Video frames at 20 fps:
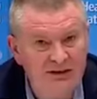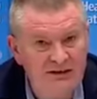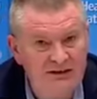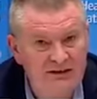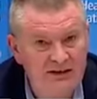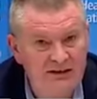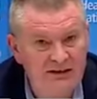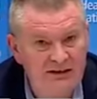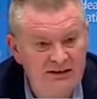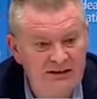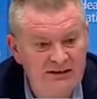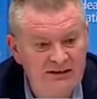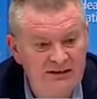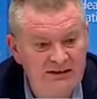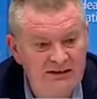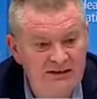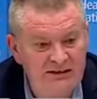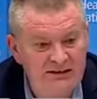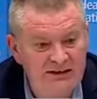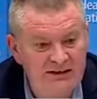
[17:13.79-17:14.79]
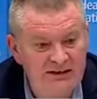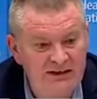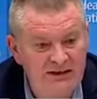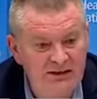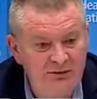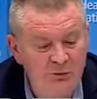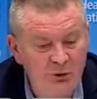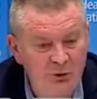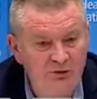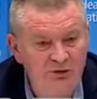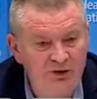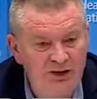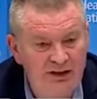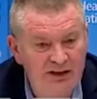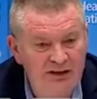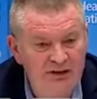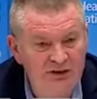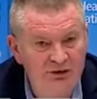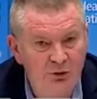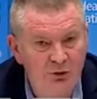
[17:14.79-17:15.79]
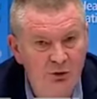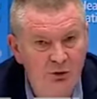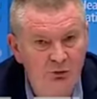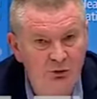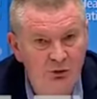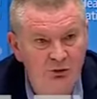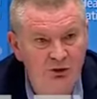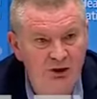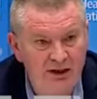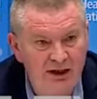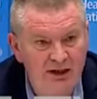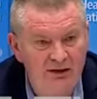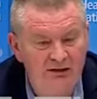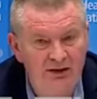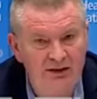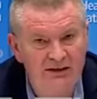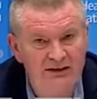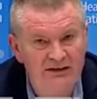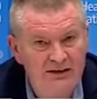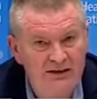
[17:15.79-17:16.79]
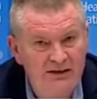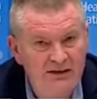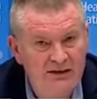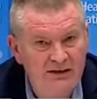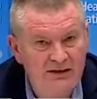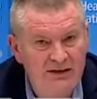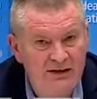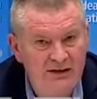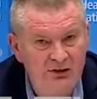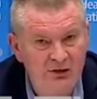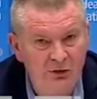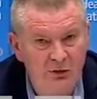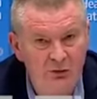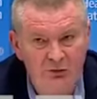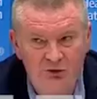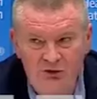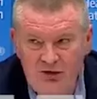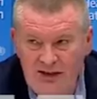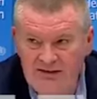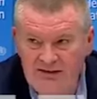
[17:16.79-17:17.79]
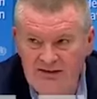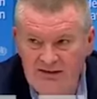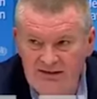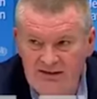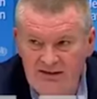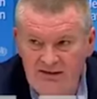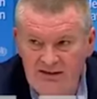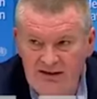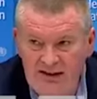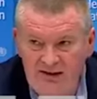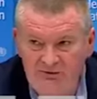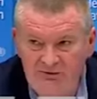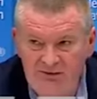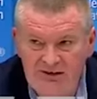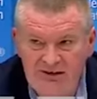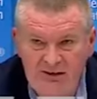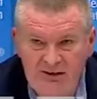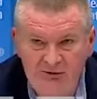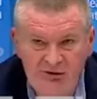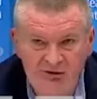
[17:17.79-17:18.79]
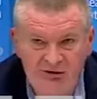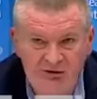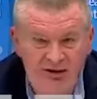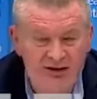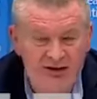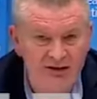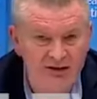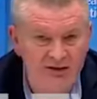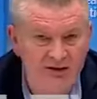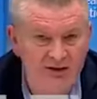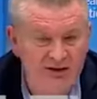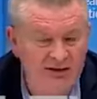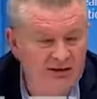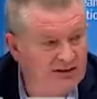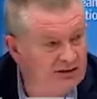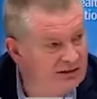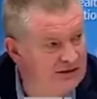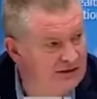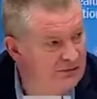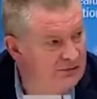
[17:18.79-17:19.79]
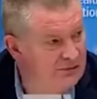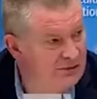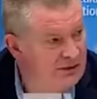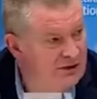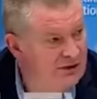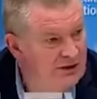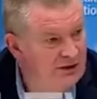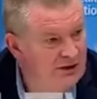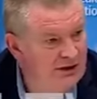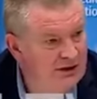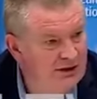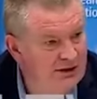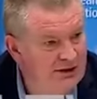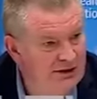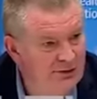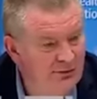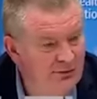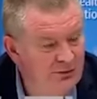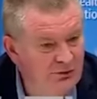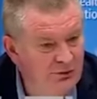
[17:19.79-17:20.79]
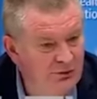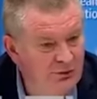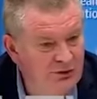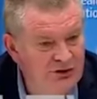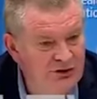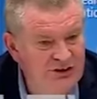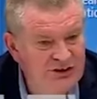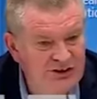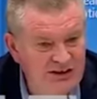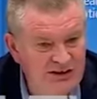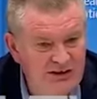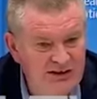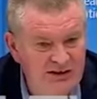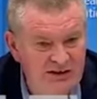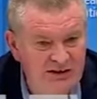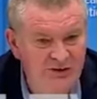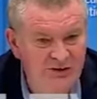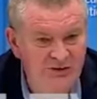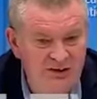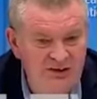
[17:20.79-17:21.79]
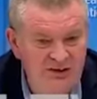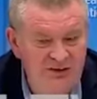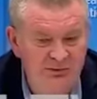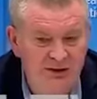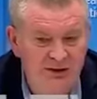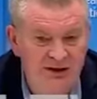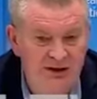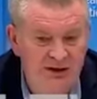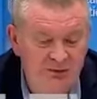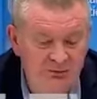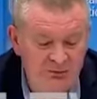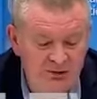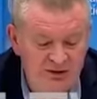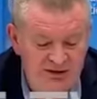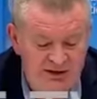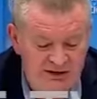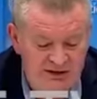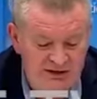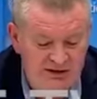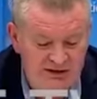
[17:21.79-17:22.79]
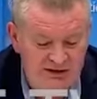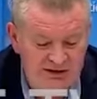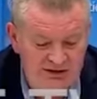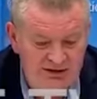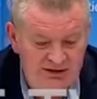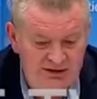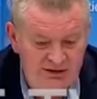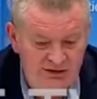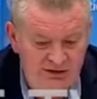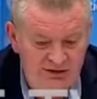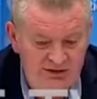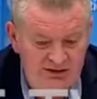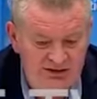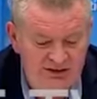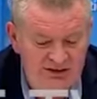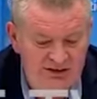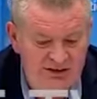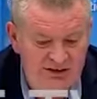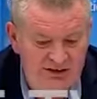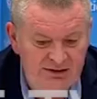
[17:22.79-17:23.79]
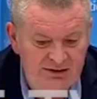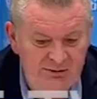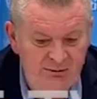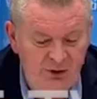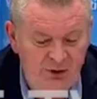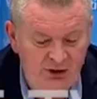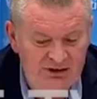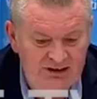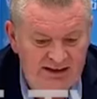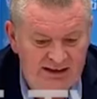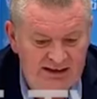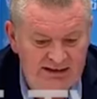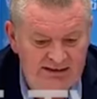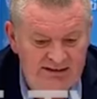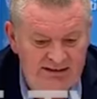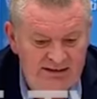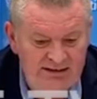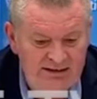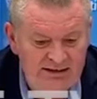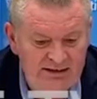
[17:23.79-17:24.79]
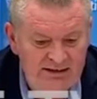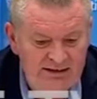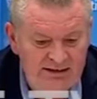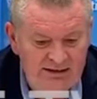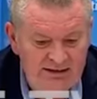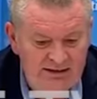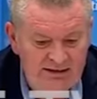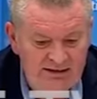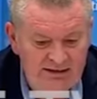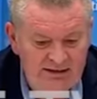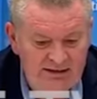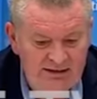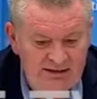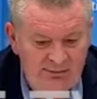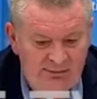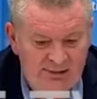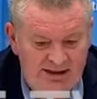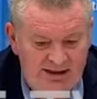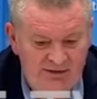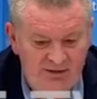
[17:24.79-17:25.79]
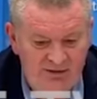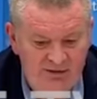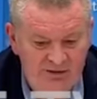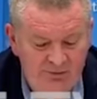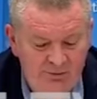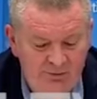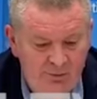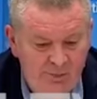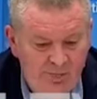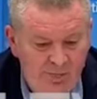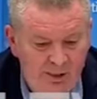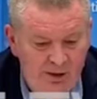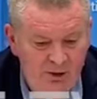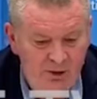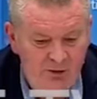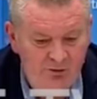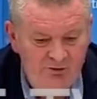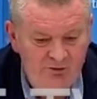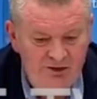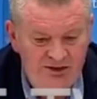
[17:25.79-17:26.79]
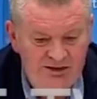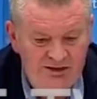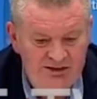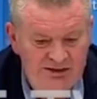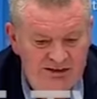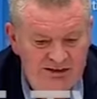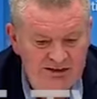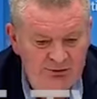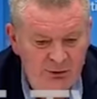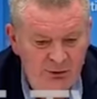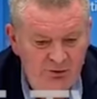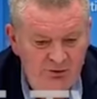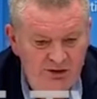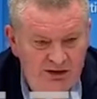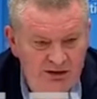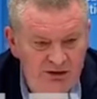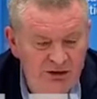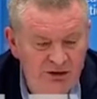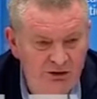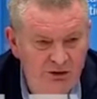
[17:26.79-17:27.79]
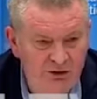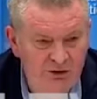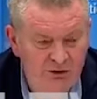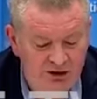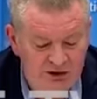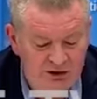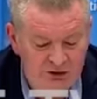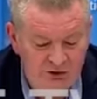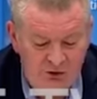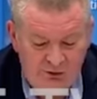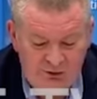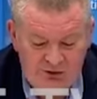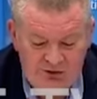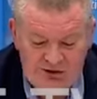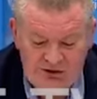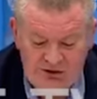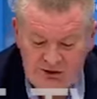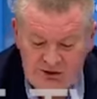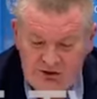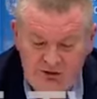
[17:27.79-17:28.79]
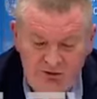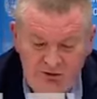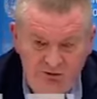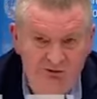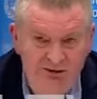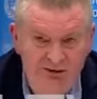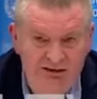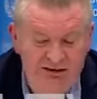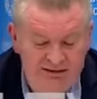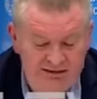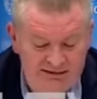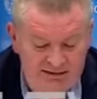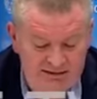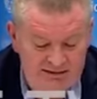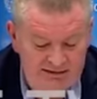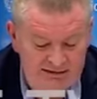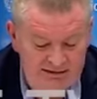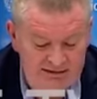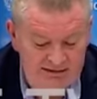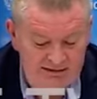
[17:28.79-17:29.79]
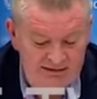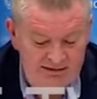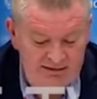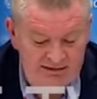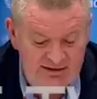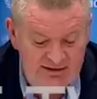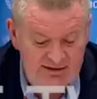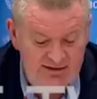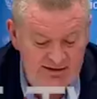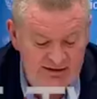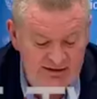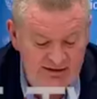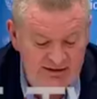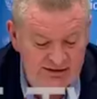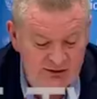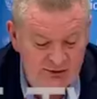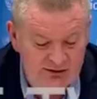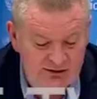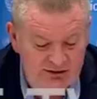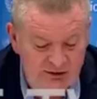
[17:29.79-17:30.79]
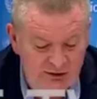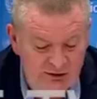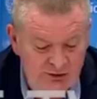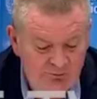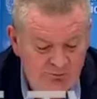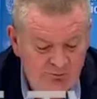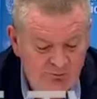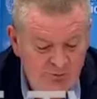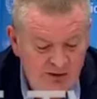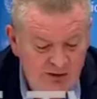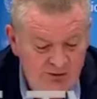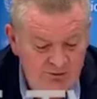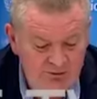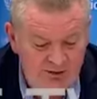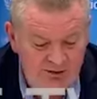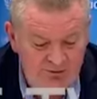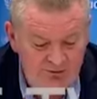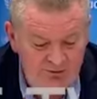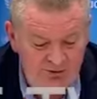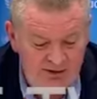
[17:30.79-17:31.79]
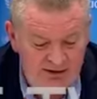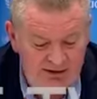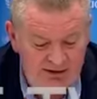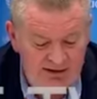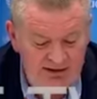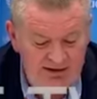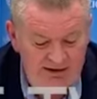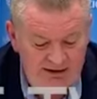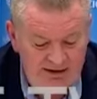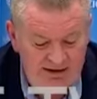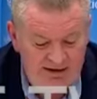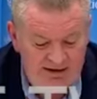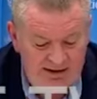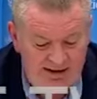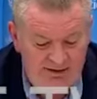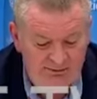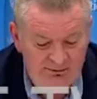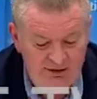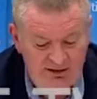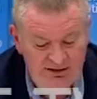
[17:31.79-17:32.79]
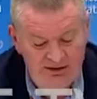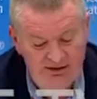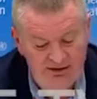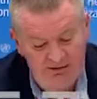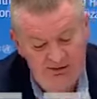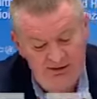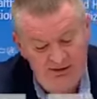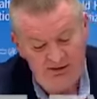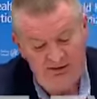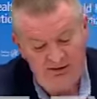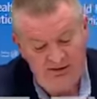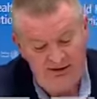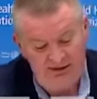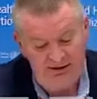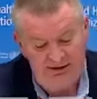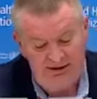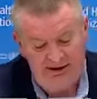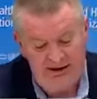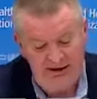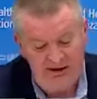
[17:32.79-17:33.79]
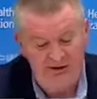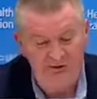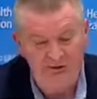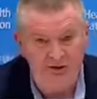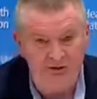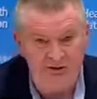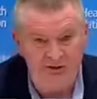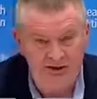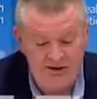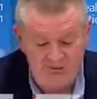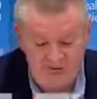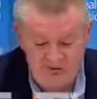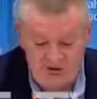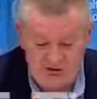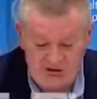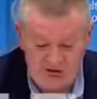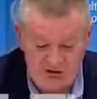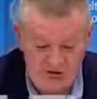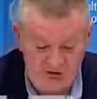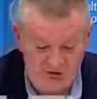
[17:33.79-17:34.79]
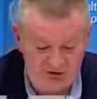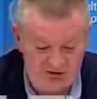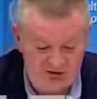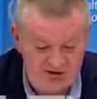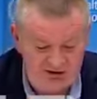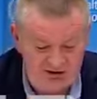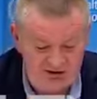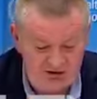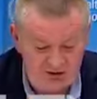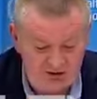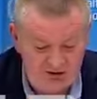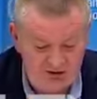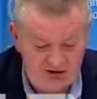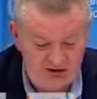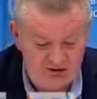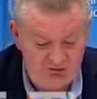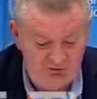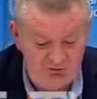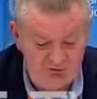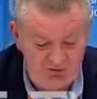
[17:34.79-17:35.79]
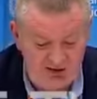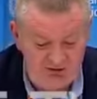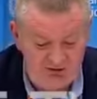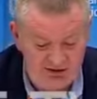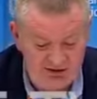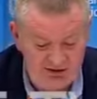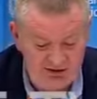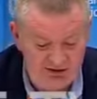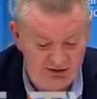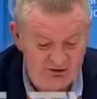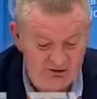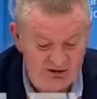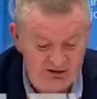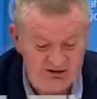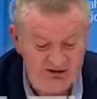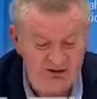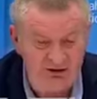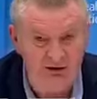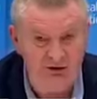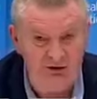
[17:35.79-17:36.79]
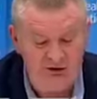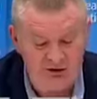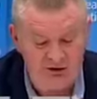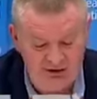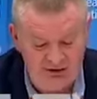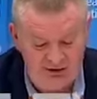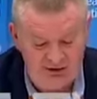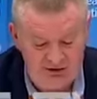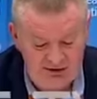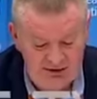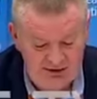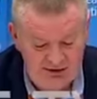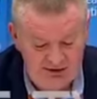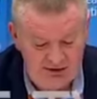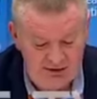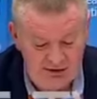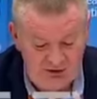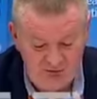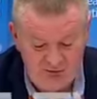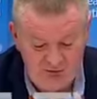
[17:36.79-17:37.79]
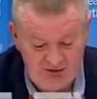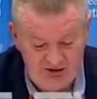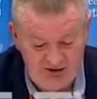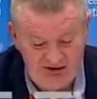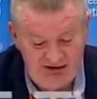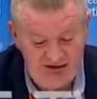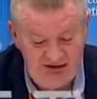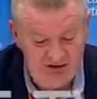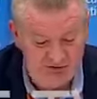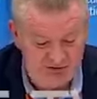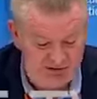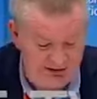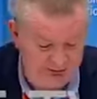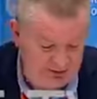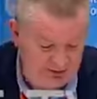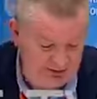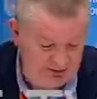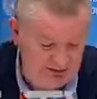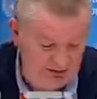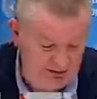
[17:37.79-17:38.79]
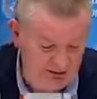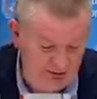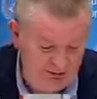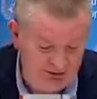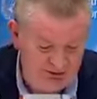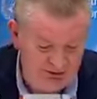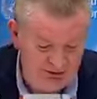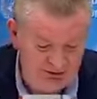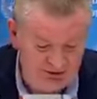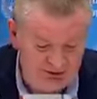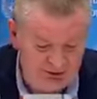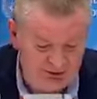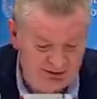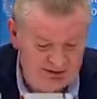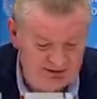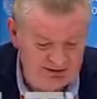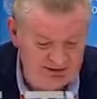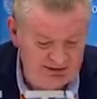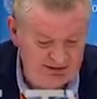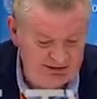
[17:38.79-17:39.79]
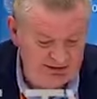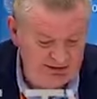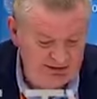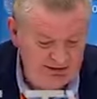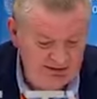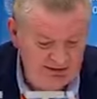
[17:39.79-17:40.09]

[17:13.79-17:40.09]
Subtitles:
is that the disease, in moving into more rural areas that don't necessarily have the same strength in their health system, that we would see increased spread and potentially increased mortality. The pattern of the disease moving into younger age groups is also felt in India as well. So India, again, being a large, very diverse country, the situation varies across the country. The government is ramping up its response.